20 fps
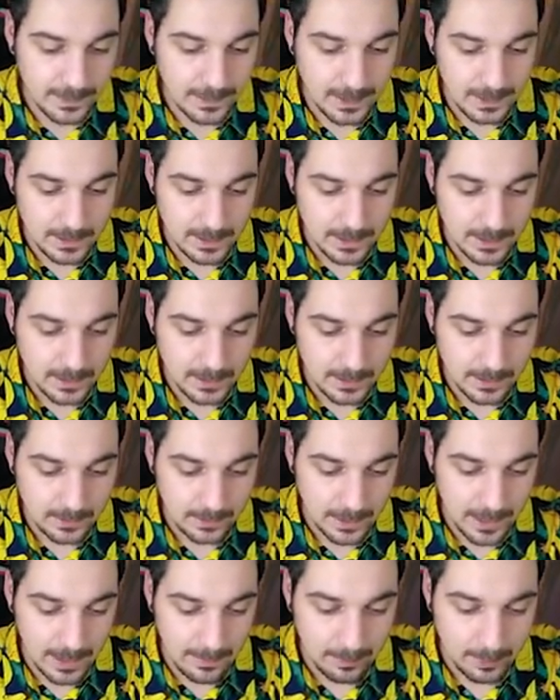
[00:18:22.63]
That's a
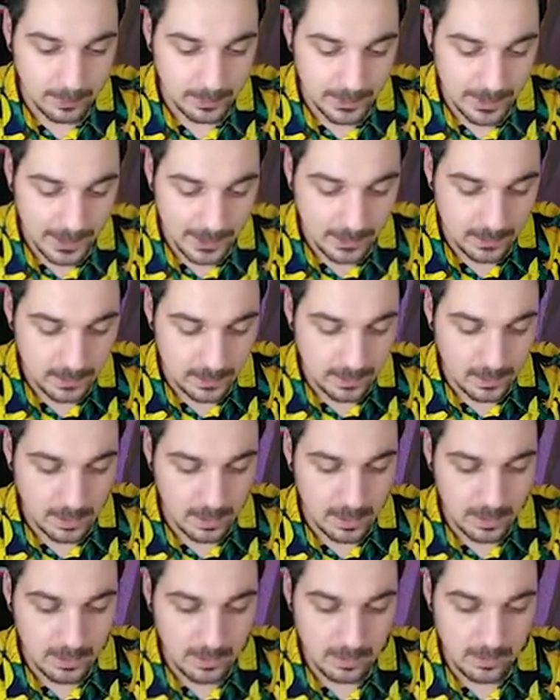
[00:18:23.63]
little apple
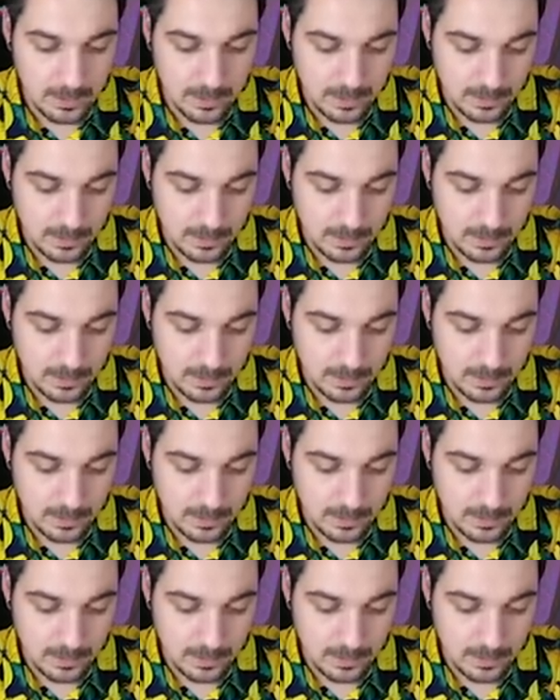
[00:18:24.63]
dinosaur.